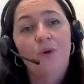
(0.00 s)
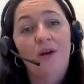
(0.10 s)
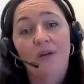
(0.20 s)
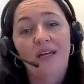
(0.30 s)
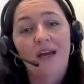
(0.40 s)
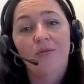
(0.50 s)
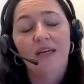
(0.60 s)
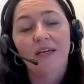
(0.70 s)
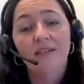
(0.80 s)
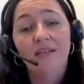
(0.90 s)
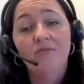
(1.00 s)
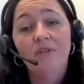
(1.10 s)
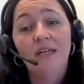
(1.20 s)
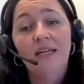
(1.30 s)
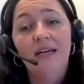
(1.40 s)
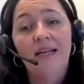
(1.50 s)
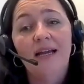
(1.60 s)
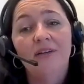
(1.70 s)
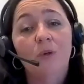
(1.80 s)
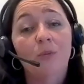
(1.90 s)
where we're going, because that really
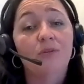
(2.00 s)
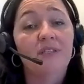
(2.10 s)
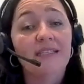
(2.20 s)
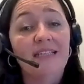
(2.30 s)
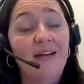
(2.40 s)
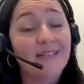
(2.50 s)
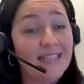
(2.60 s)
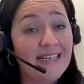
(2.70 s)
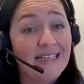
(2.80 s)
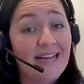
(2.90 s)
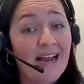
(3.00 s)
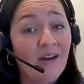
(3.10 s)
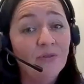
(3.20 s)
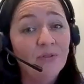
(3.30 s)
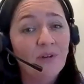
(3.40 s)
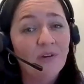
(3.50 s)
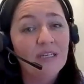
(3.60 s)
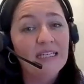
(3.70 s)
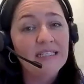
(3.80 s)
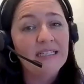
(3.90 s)
allows people to select in and out very
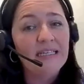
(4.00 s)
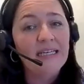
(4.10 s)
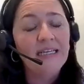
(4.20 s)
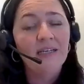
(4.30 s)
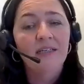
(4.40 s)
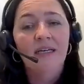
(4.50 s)
easily.